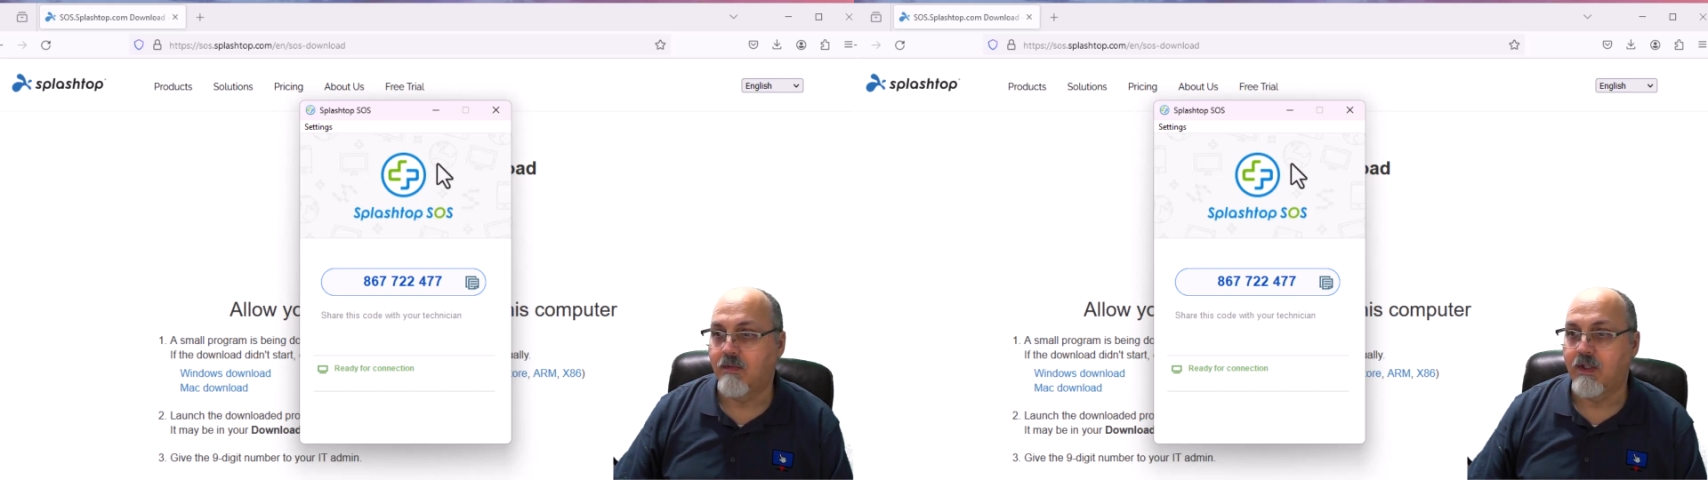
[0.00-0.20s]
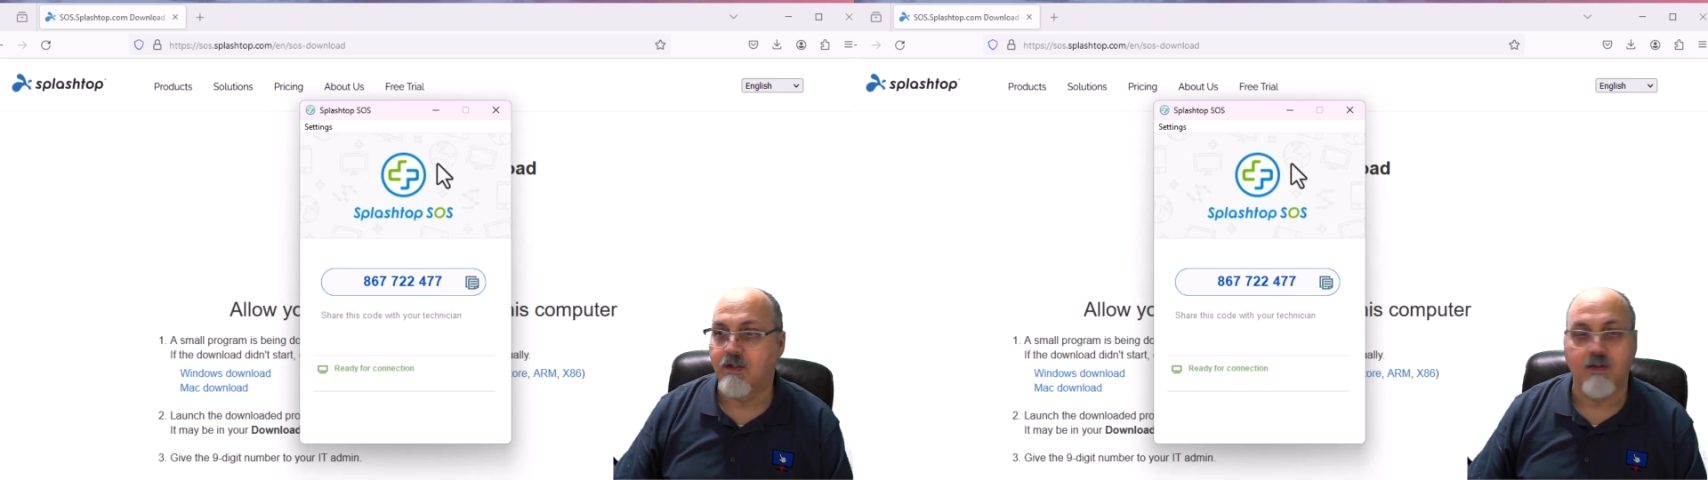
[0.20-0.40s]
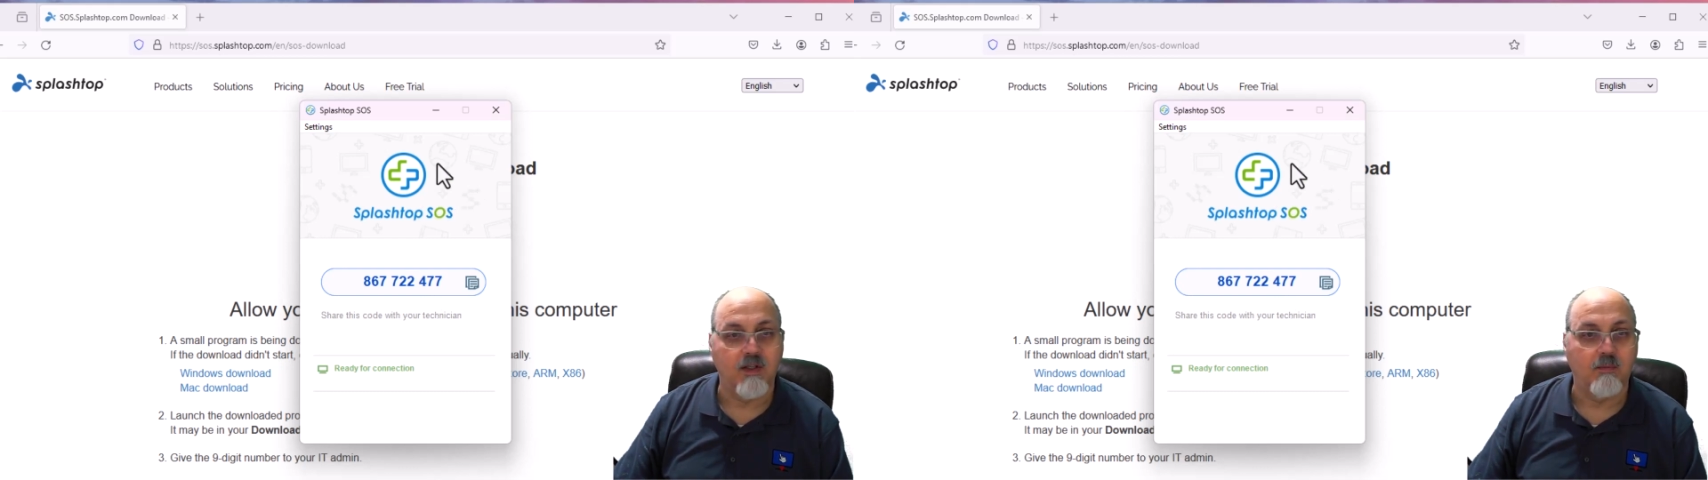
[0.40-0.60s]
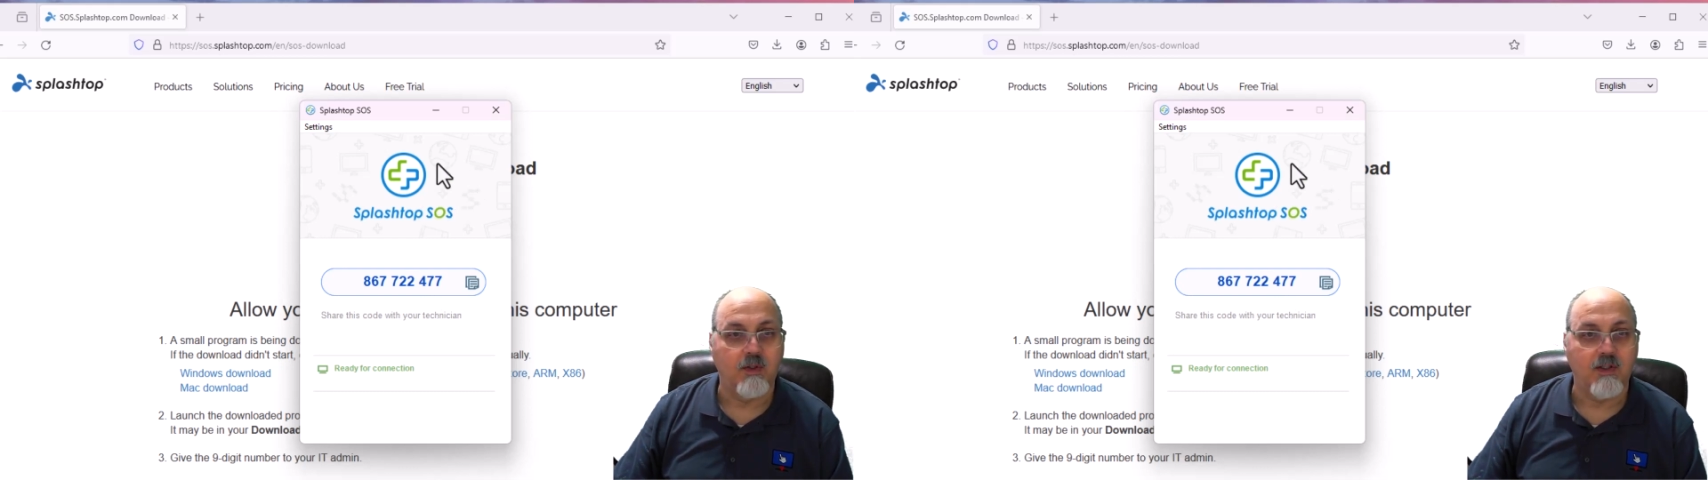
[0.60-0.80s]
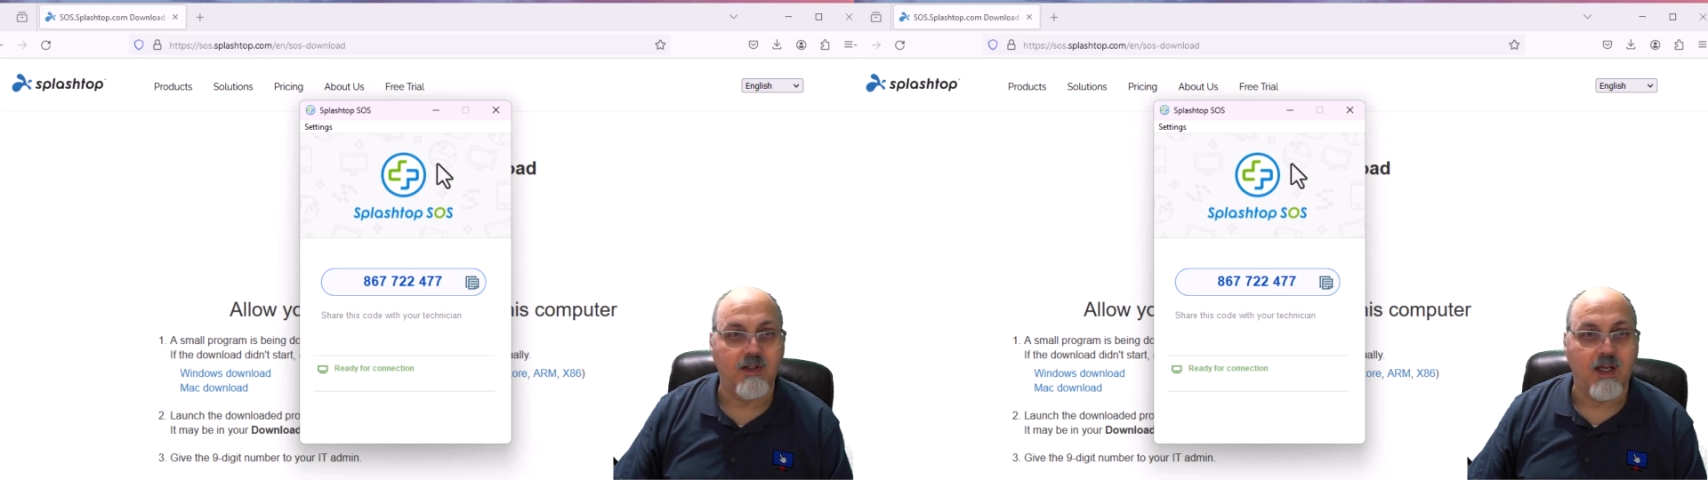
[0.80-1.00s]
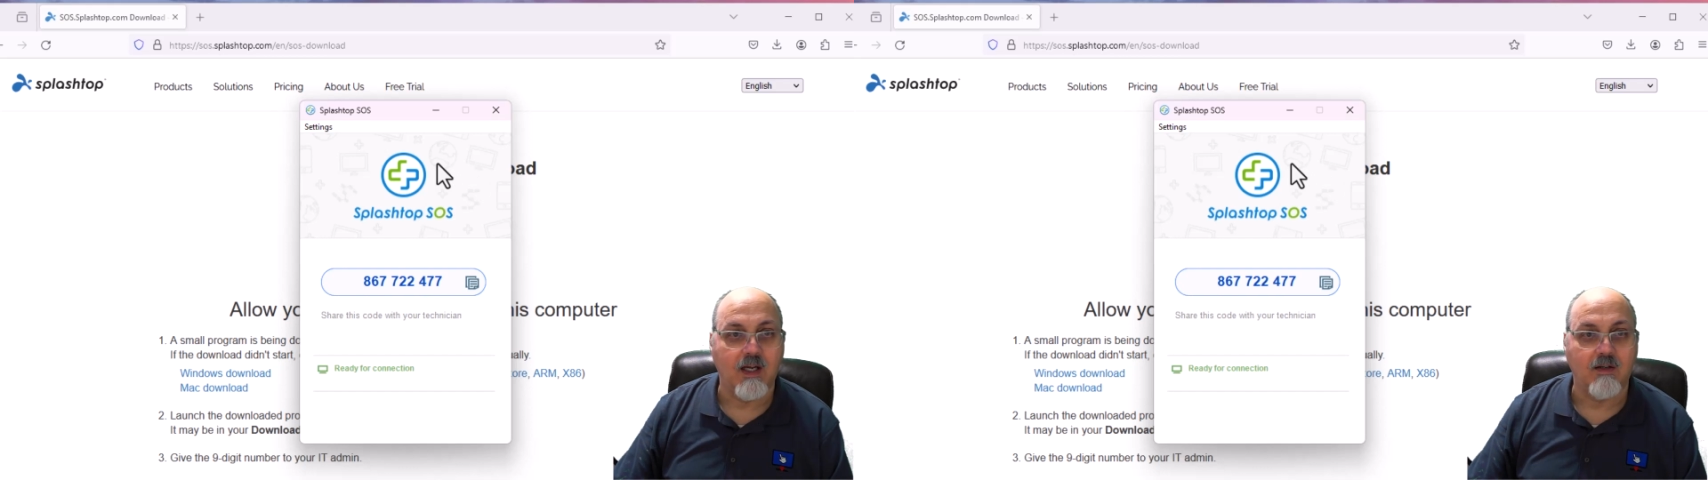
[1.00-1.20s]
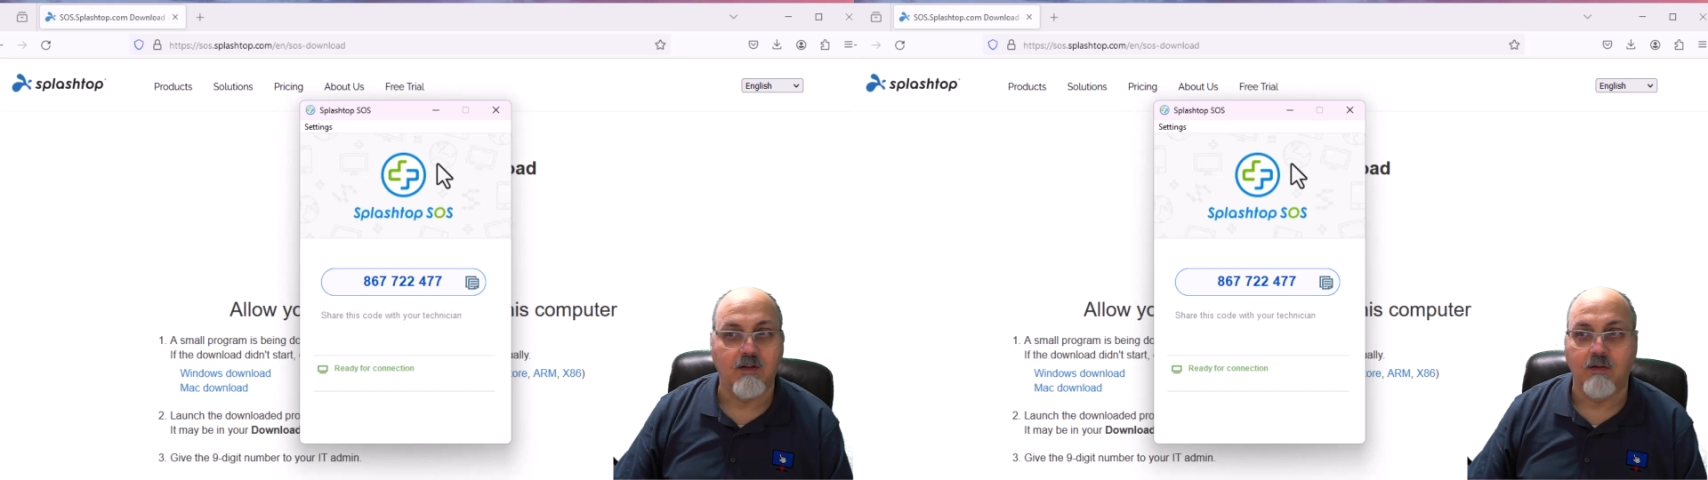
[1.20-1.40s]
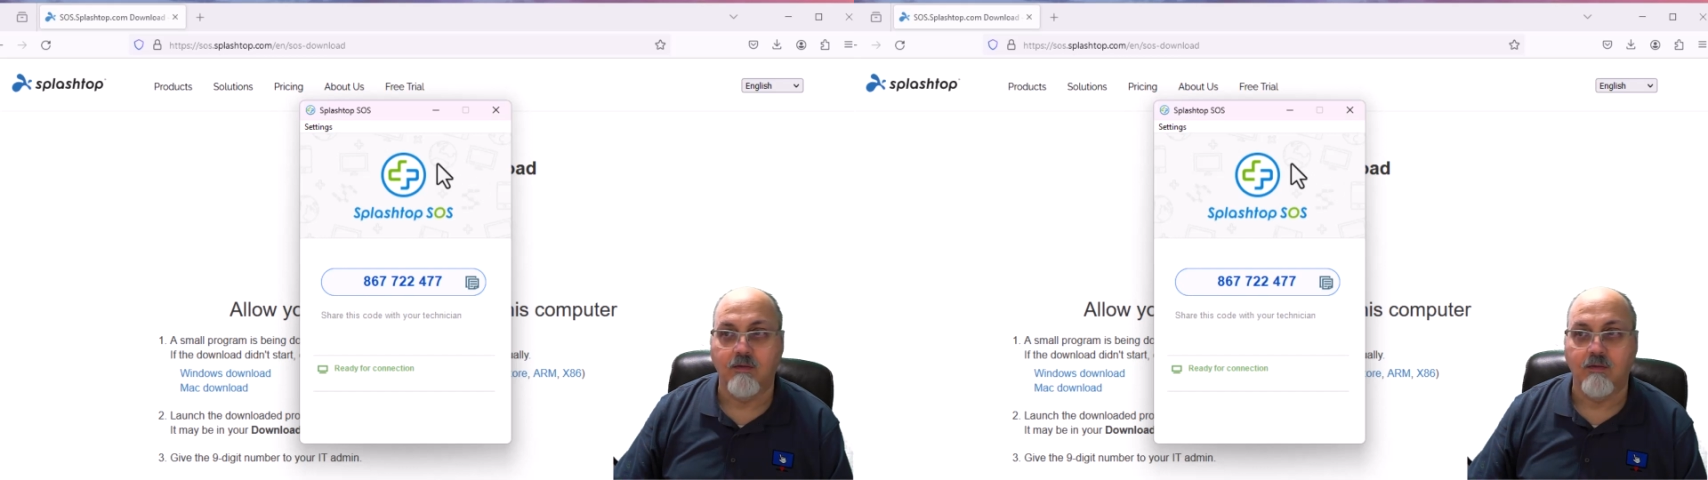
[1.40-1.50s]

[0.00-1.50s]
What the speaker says: It's as simple as that.